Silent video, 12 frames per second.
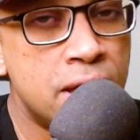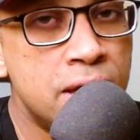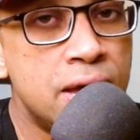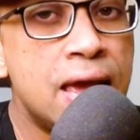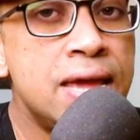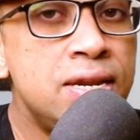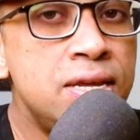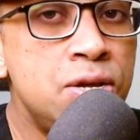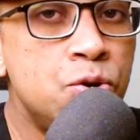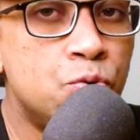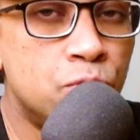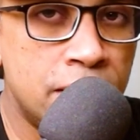
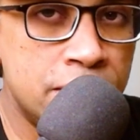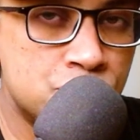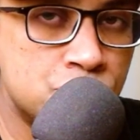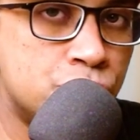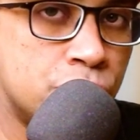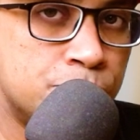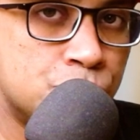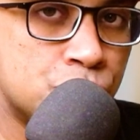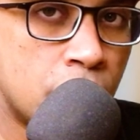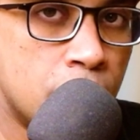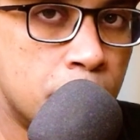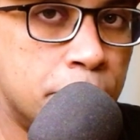any relationships
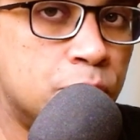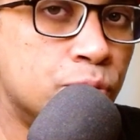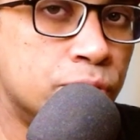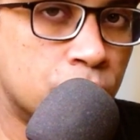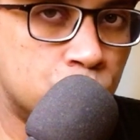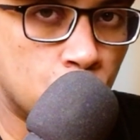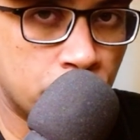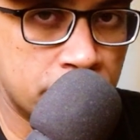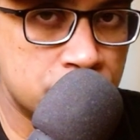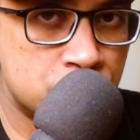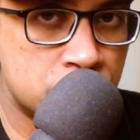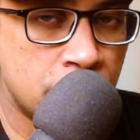between the
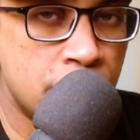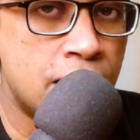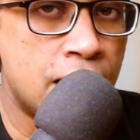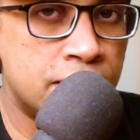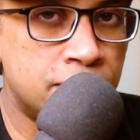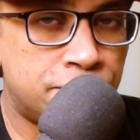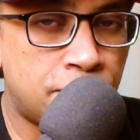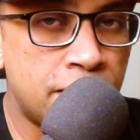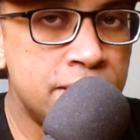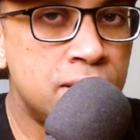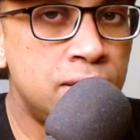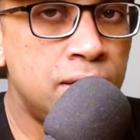tokens. And the
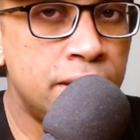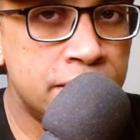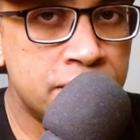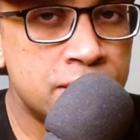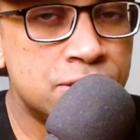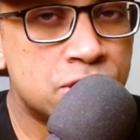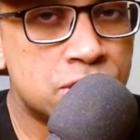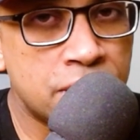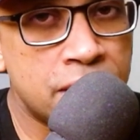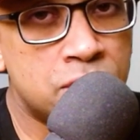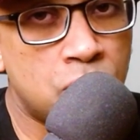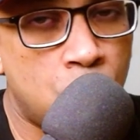final hidden
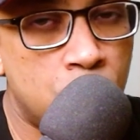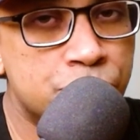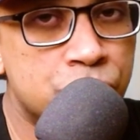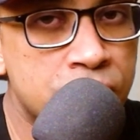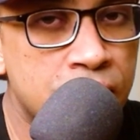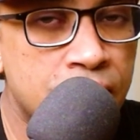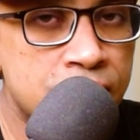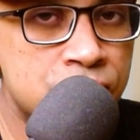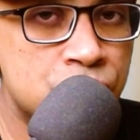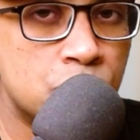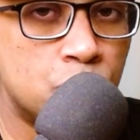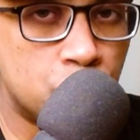state of
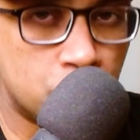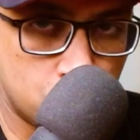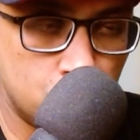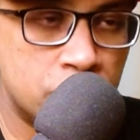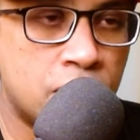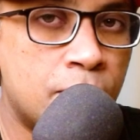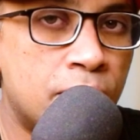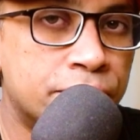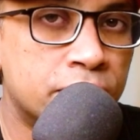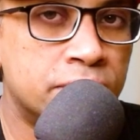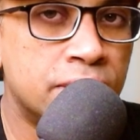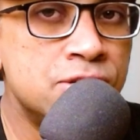CLS will come
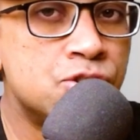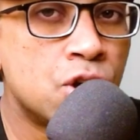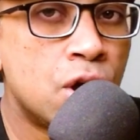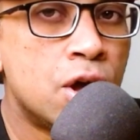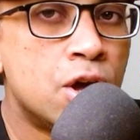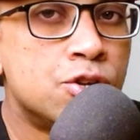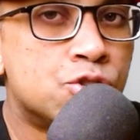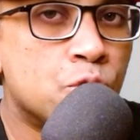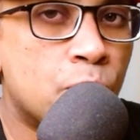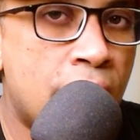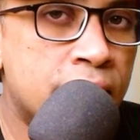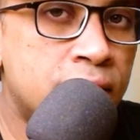after this.
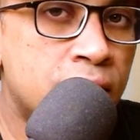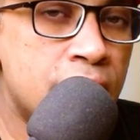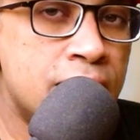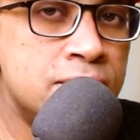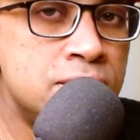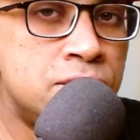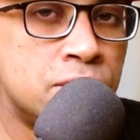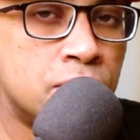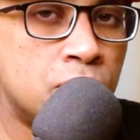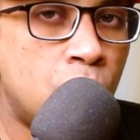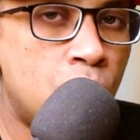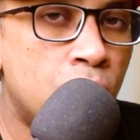So at the
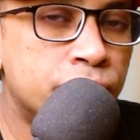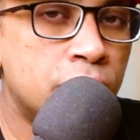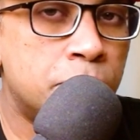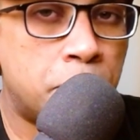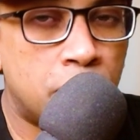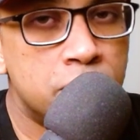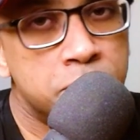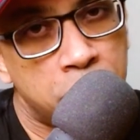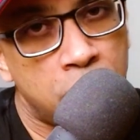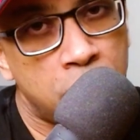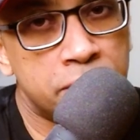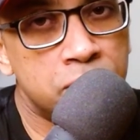end of the BERT
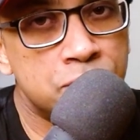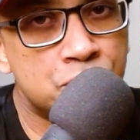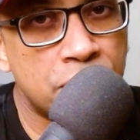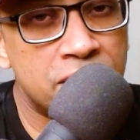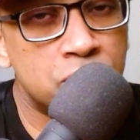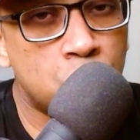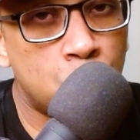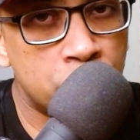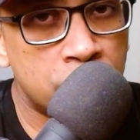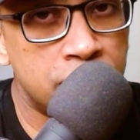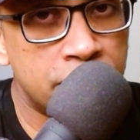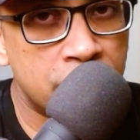model's
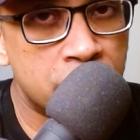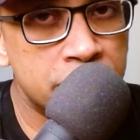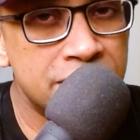encoder layer,